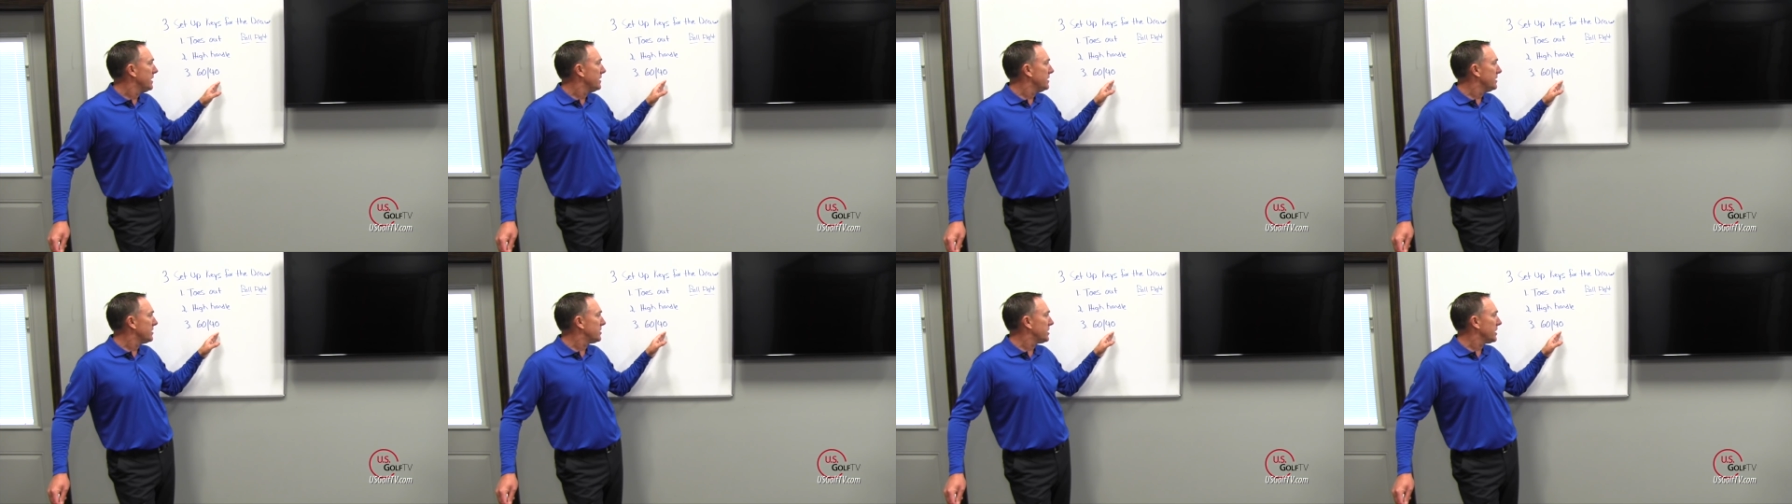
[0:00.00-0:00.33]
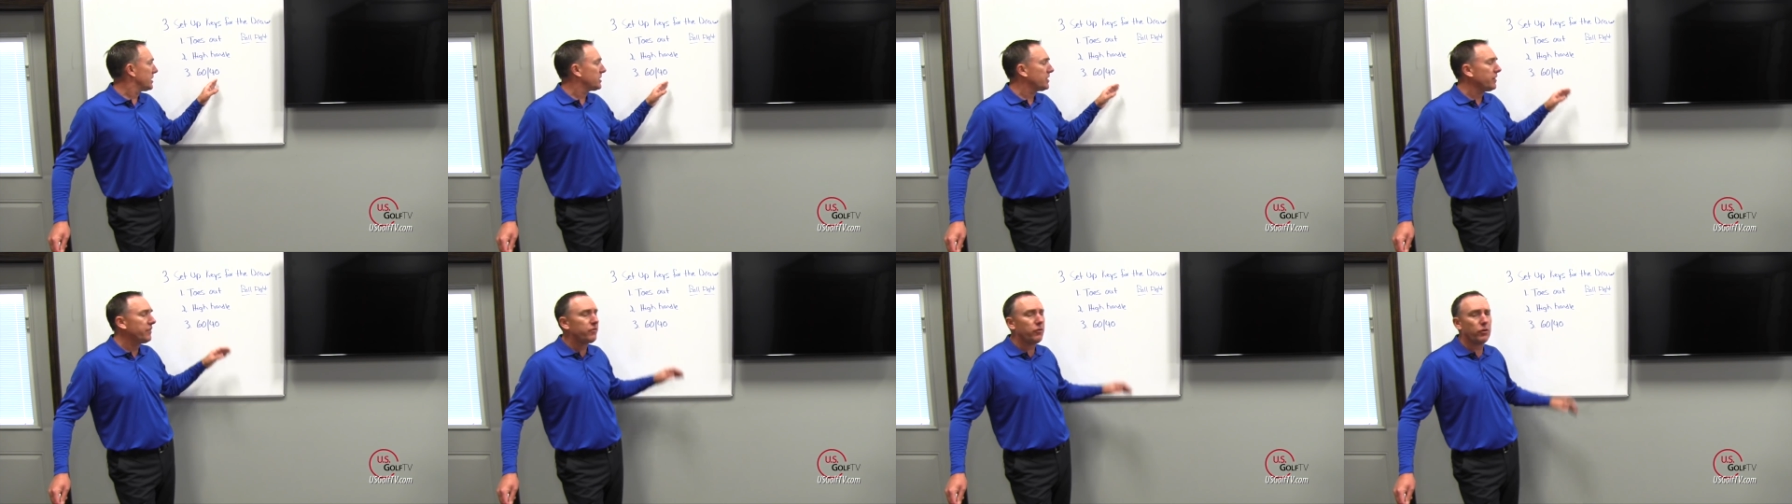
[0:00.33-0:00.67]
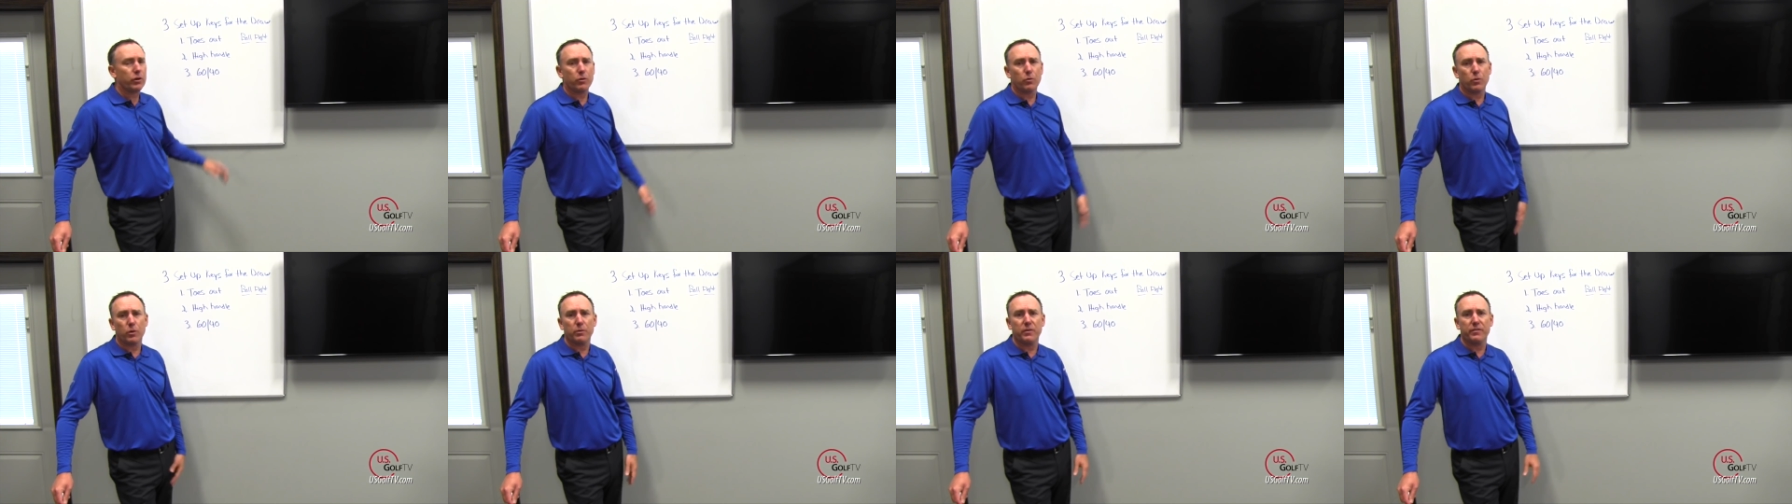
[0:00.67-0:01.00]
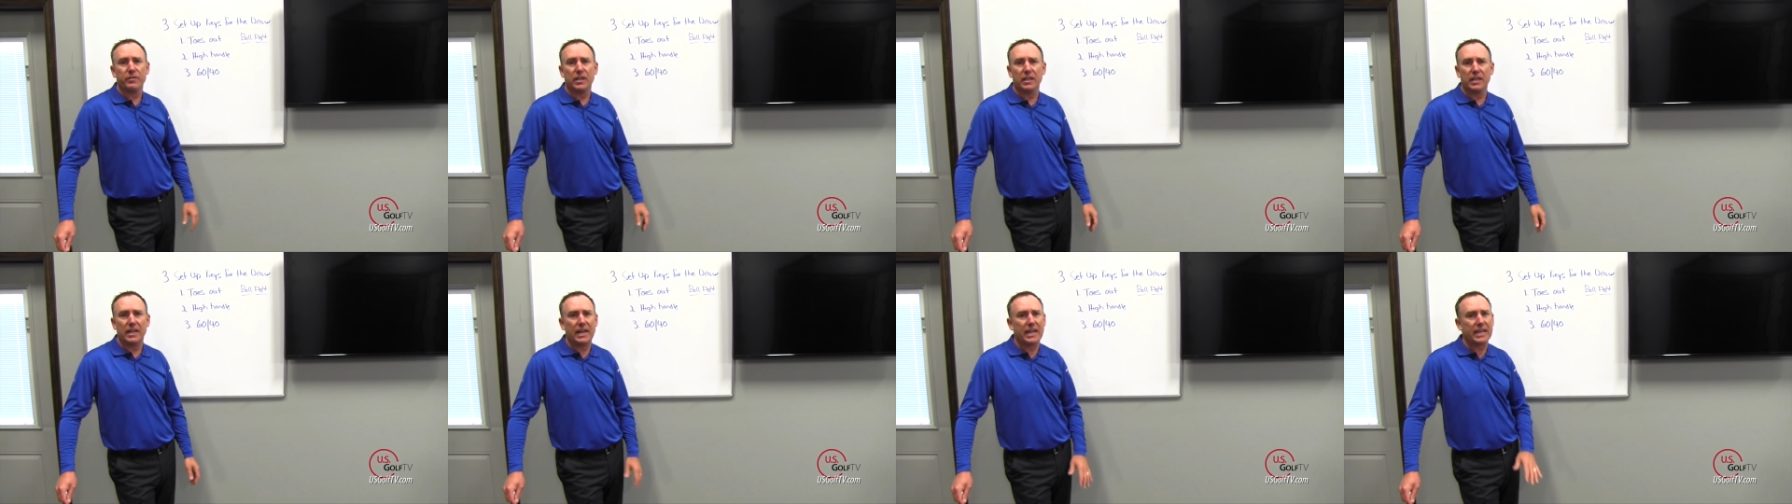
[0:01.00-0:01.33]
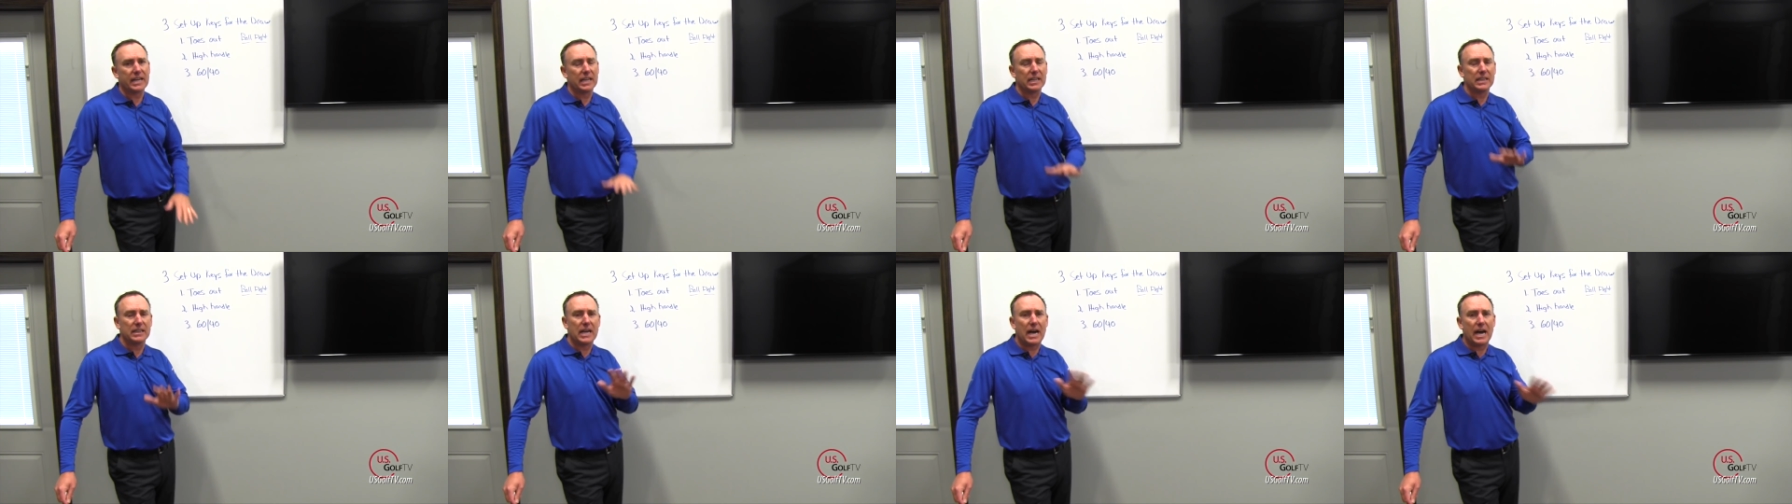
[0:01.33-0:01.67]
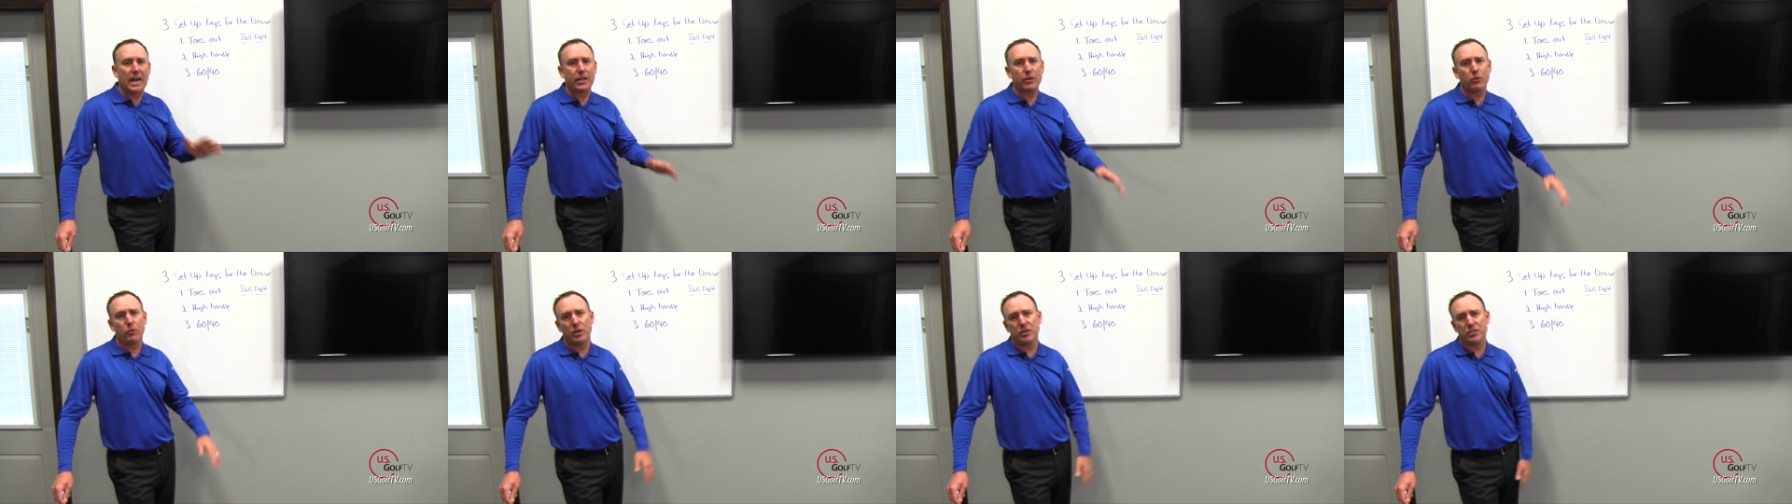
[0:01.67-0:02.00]
The 60-40 one, we've done a lot. I get a
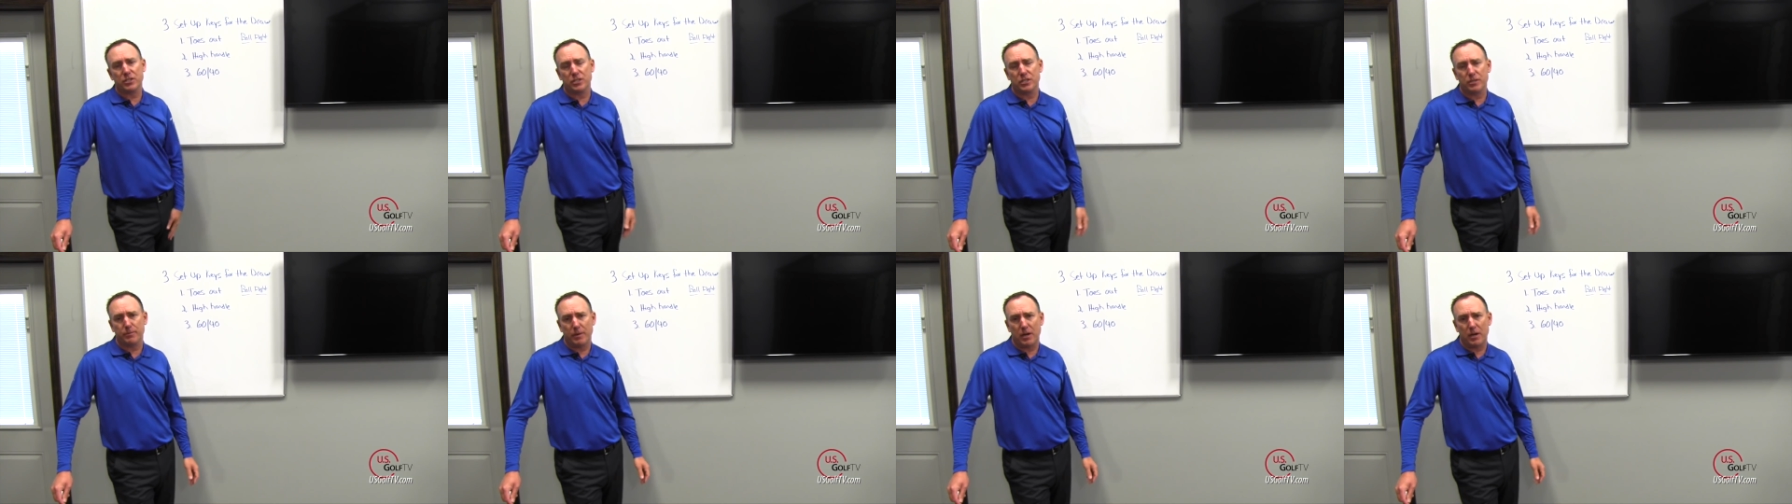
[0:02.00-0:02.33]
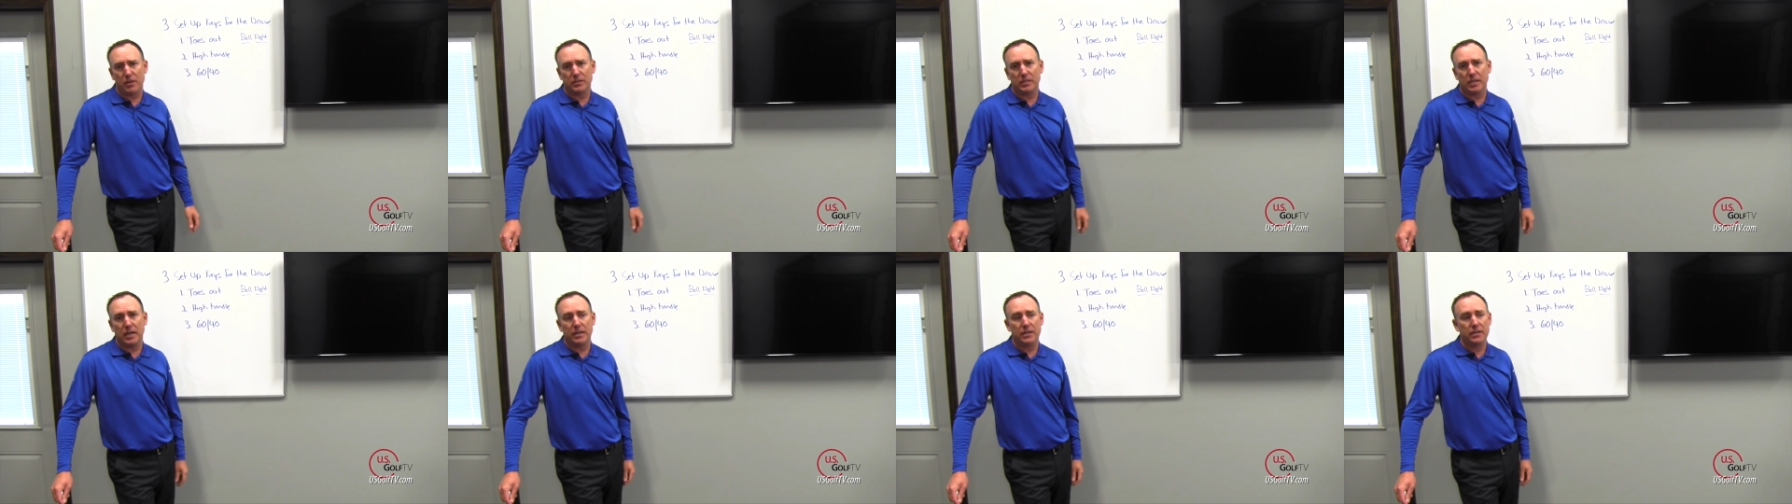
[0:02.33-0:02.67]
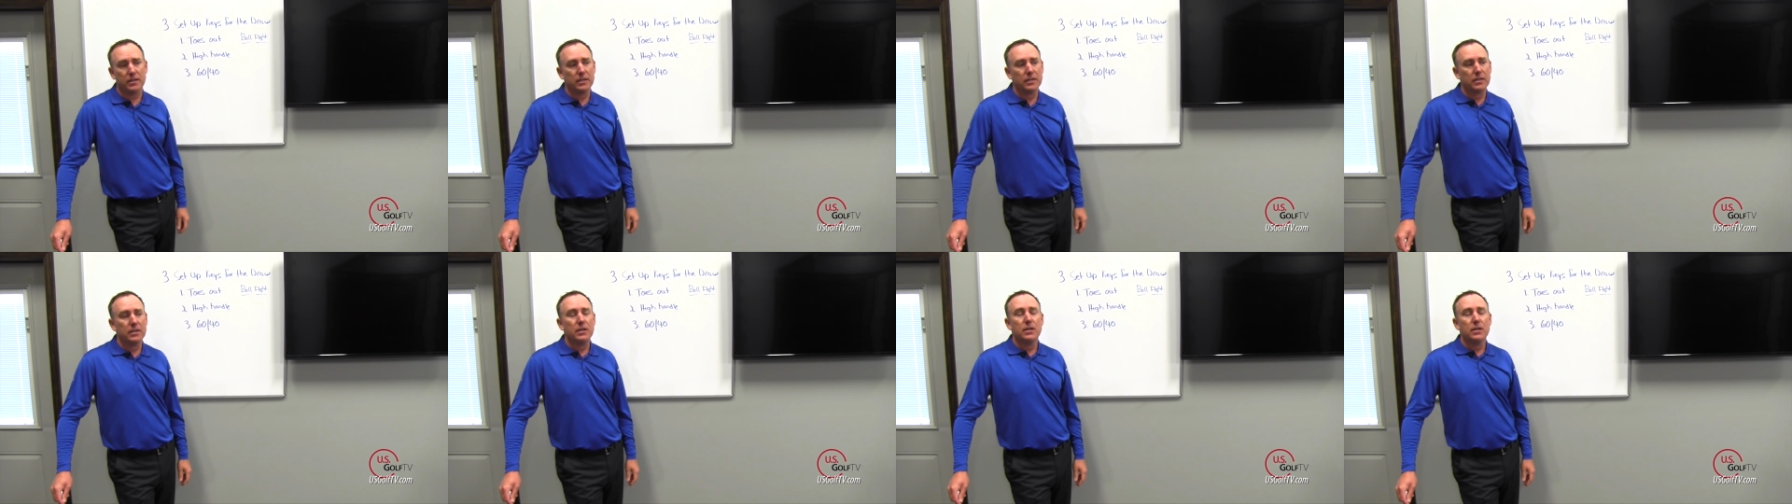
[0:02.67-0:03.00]
lot of questions about that.